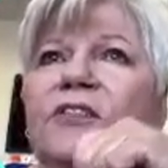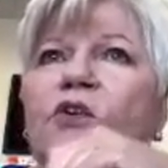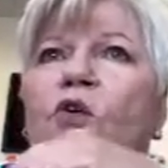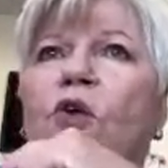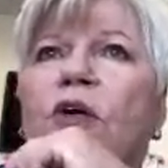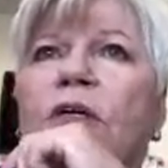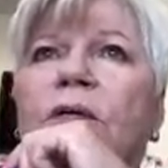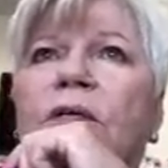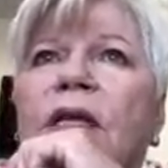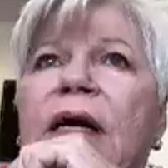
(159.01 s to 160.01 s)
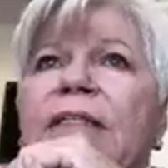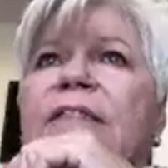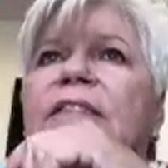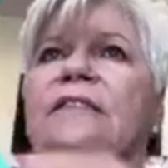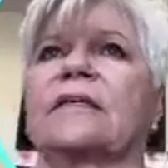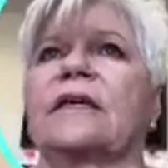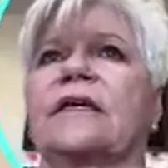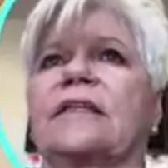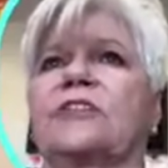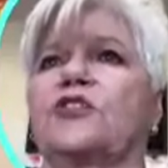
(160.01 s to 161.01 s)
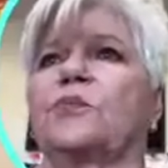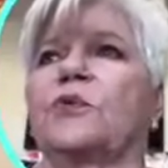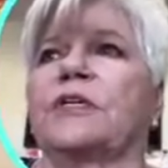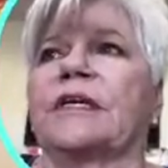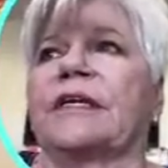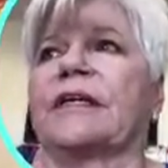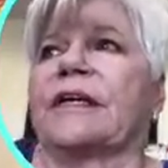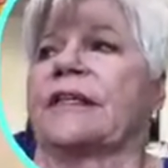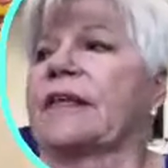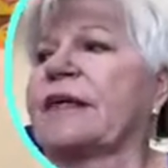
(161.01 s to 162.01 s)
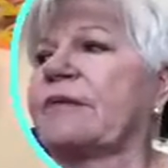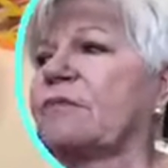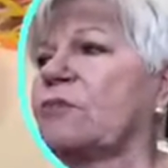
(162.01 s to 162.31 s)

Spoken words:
cork lights that you put in, and they